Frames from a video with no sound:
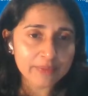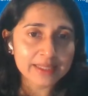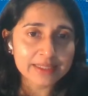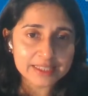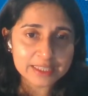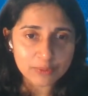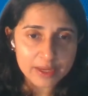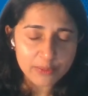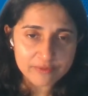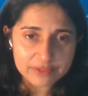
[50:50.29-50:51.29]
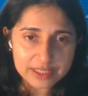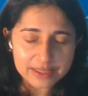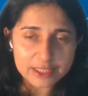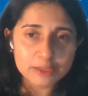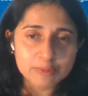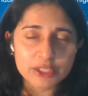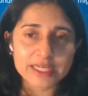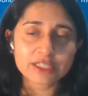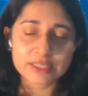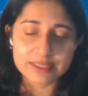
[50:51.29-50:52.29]
And this is why we've done those
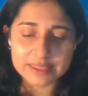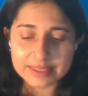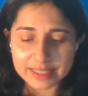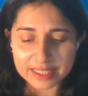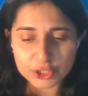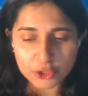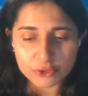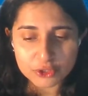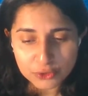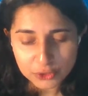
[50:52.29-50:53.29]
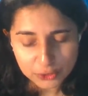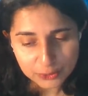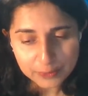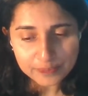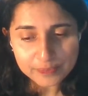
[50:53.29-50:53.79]
projections that I showed to you.